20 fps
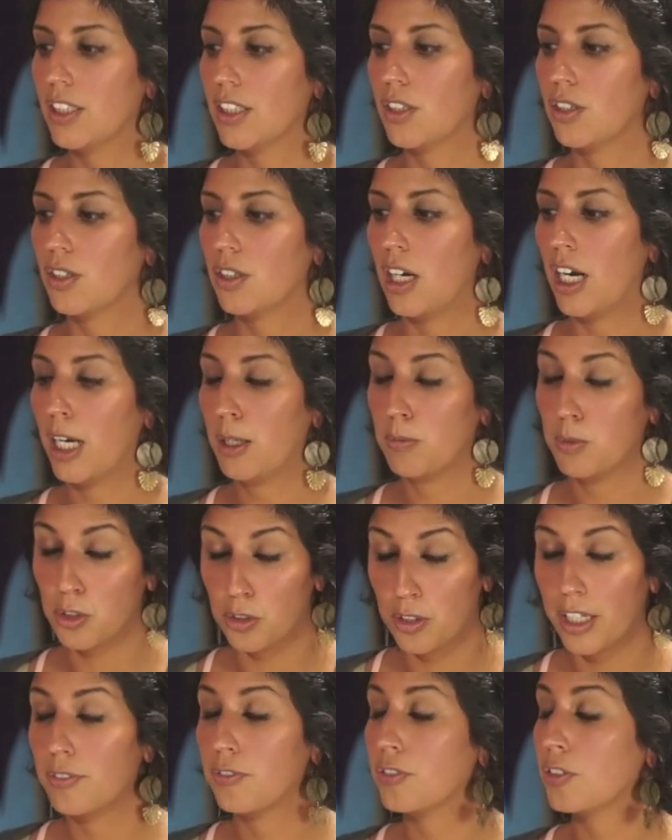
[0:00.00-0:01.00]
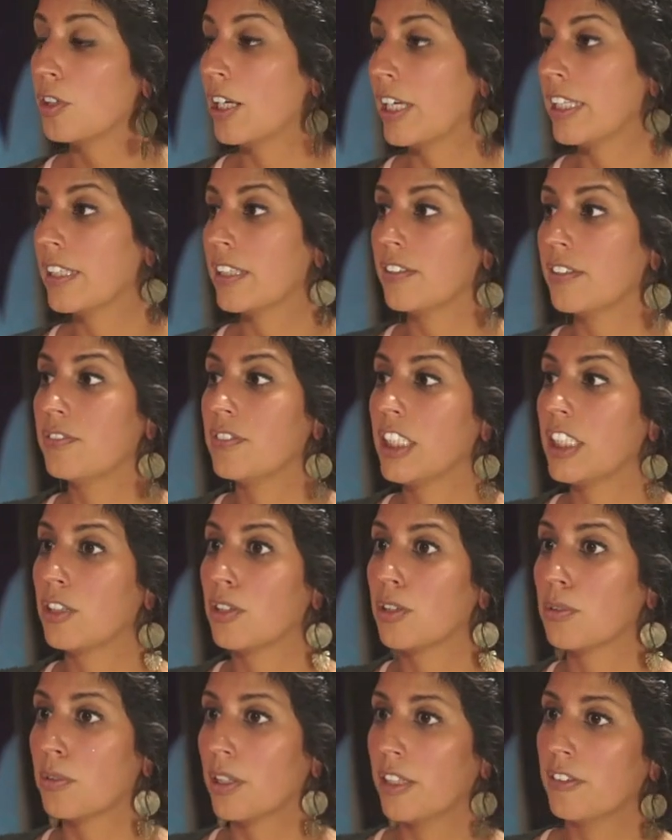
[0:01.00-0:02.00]
I'm grateful I live near
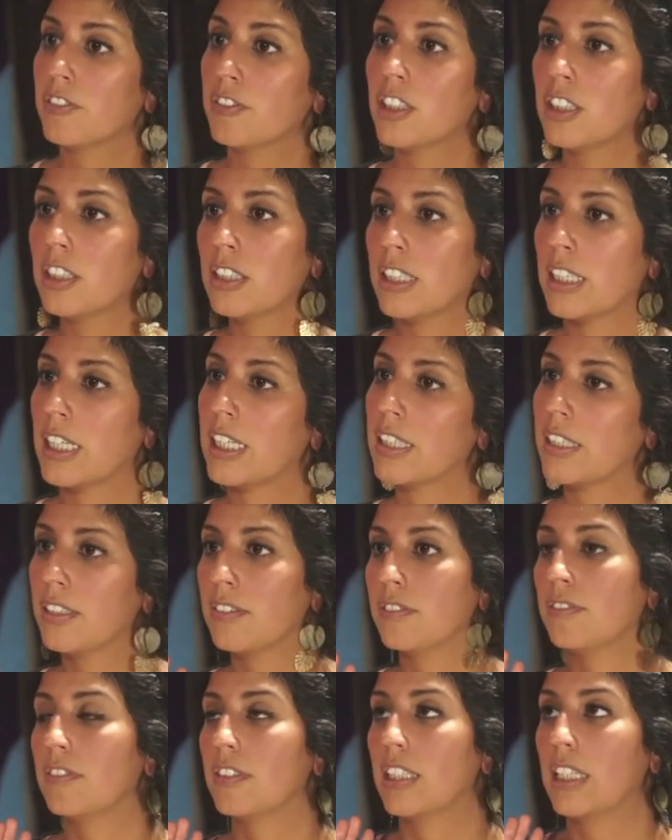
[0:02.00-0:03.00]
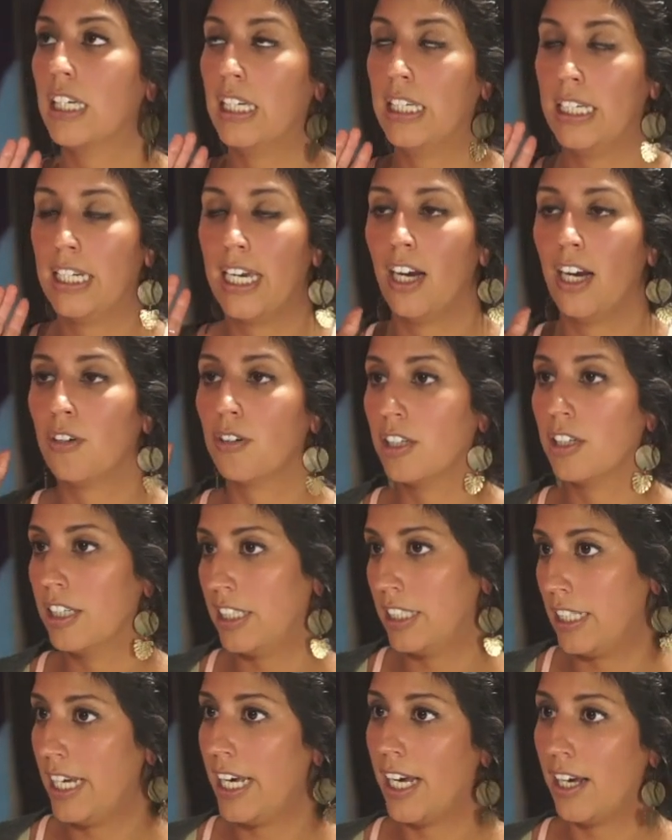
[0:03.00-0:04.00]
a river, and I live an hour
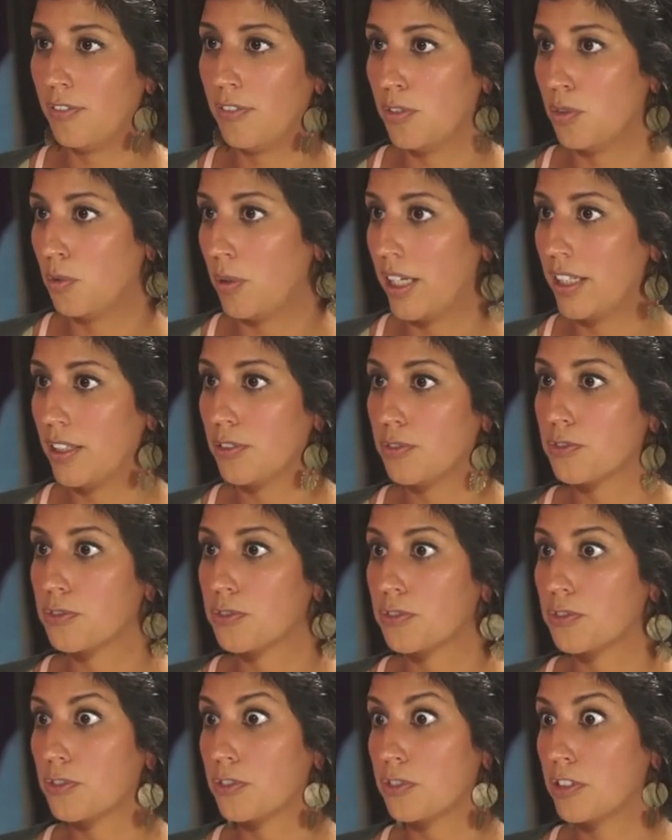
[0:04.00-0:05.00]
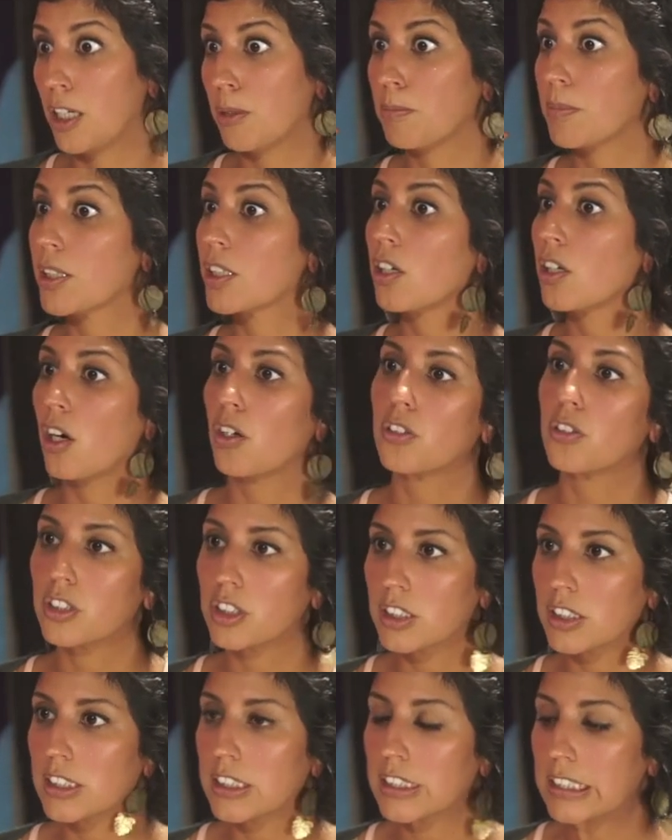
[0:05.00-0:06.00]
and a half away from the coast.
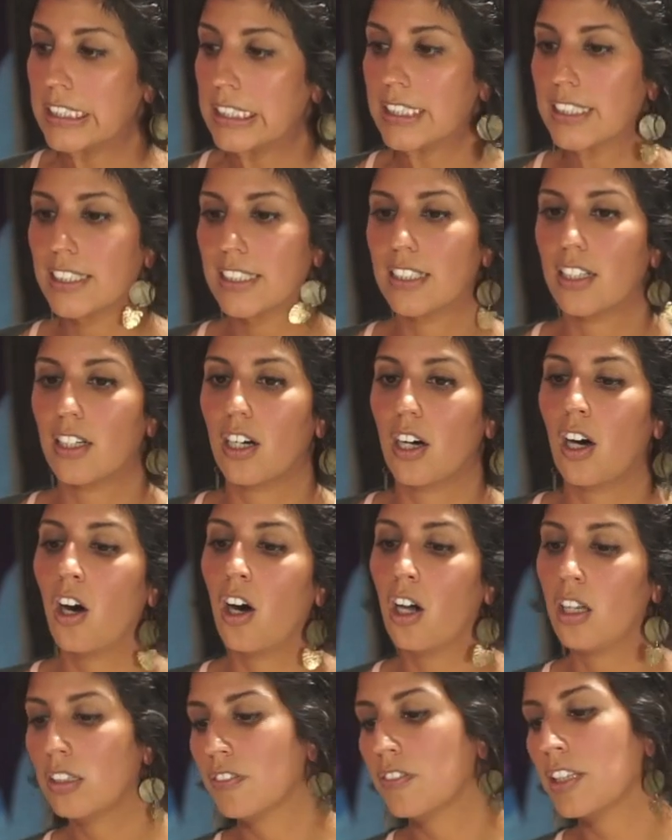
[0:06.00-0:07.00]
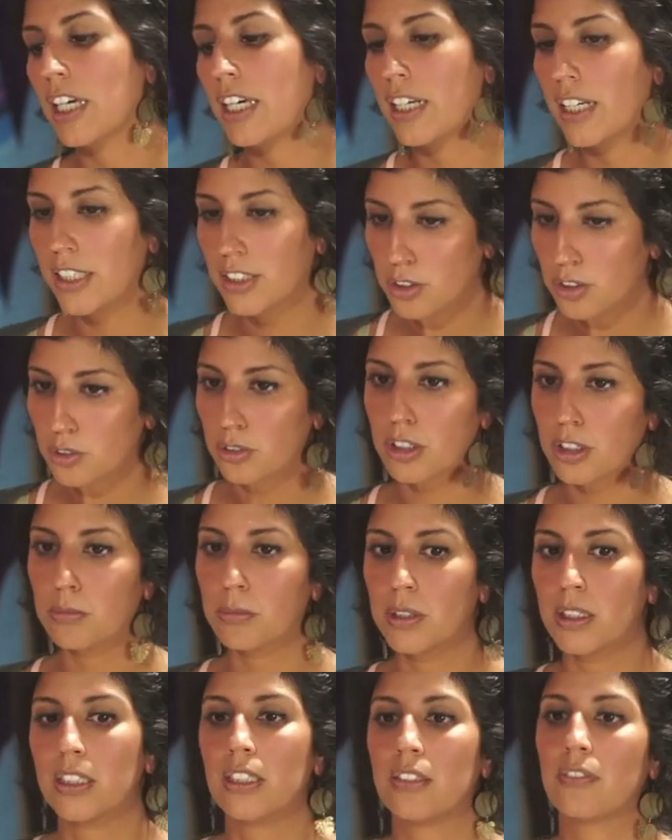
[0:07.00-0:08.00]
All of that, I truly
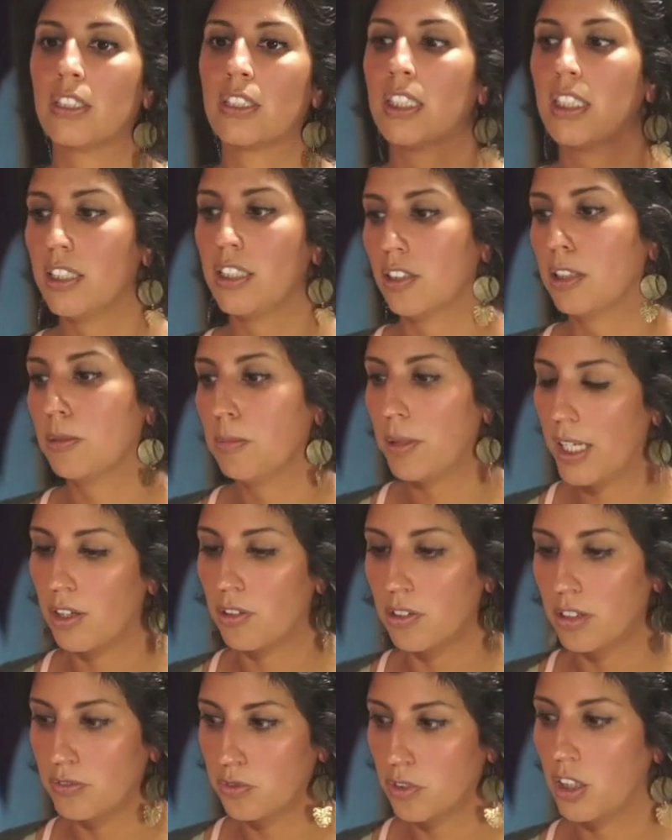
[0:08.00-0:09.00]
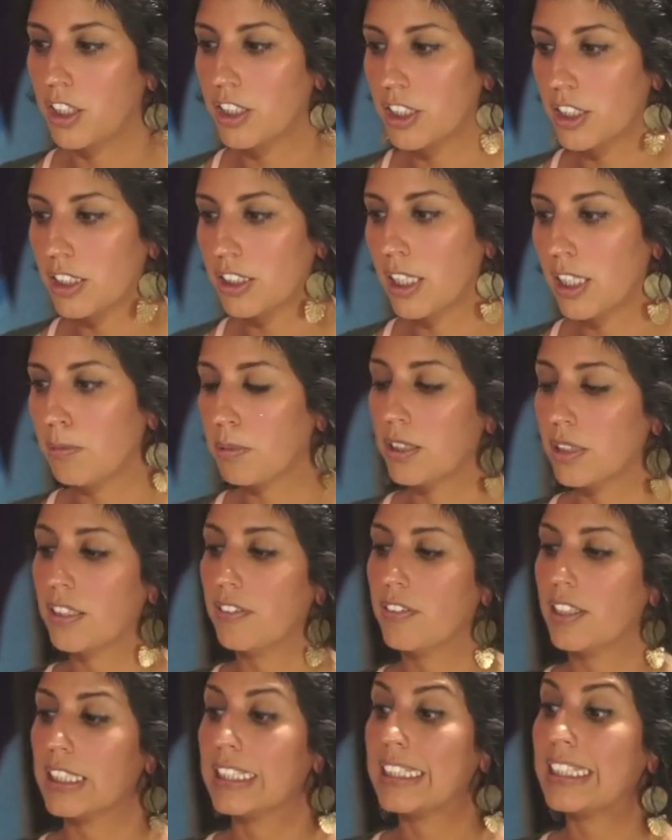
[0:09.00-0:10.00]
believe in the healing power of water. I believe
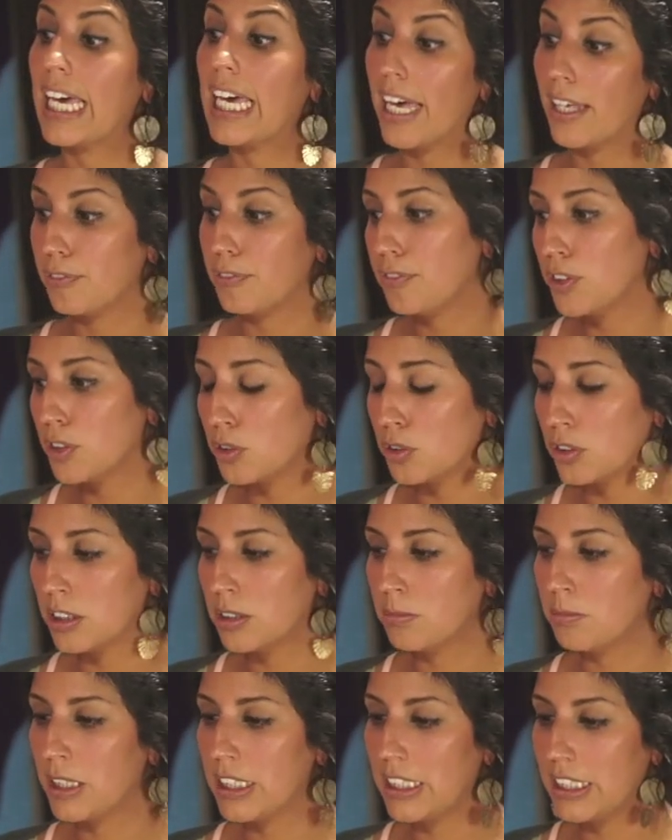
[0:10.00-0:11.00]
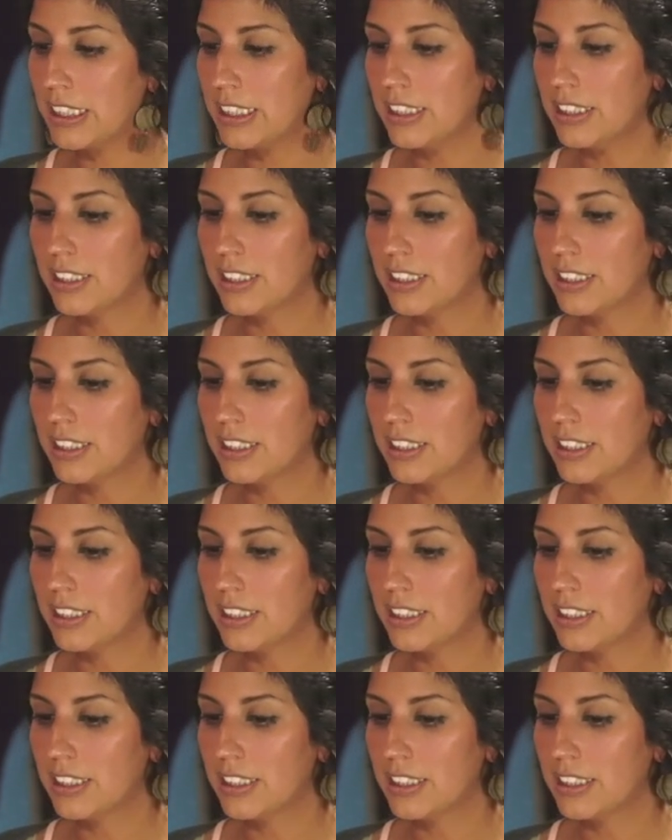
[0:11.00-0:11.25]
that that fuels me,